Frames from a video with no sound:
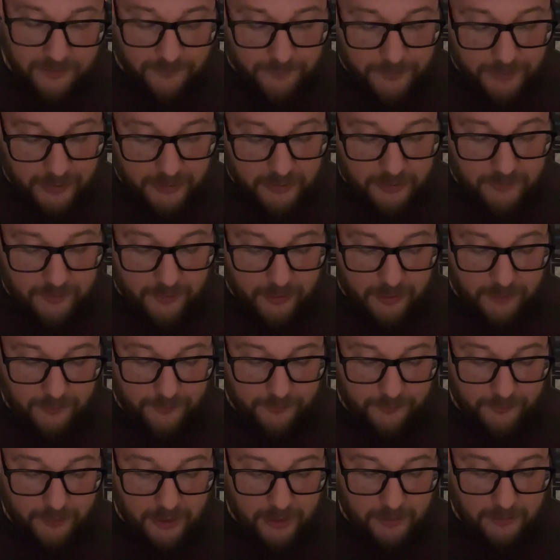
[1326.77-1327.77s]
The feeling of
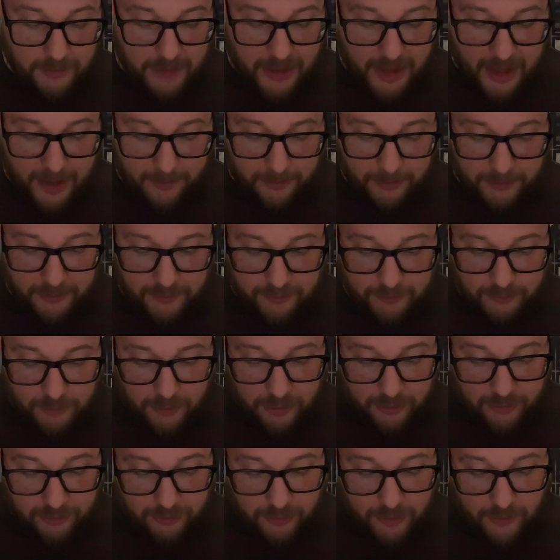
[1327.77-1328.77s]
utter freedom and
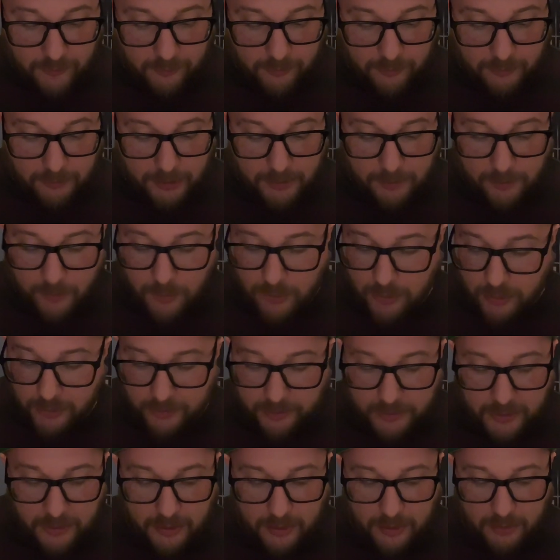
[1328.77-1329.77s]
happiness washed over me
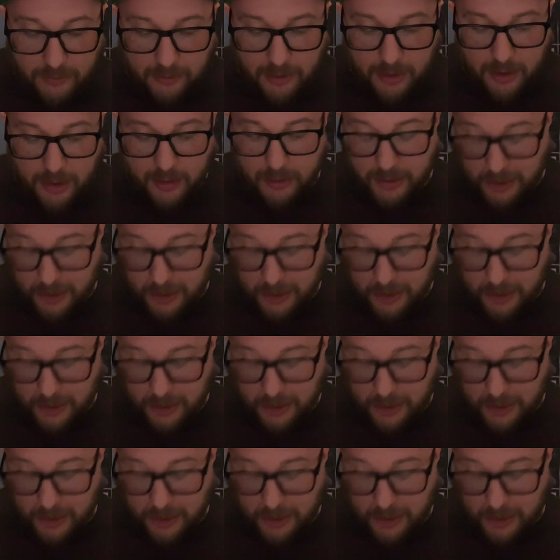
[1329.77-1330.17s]
more, and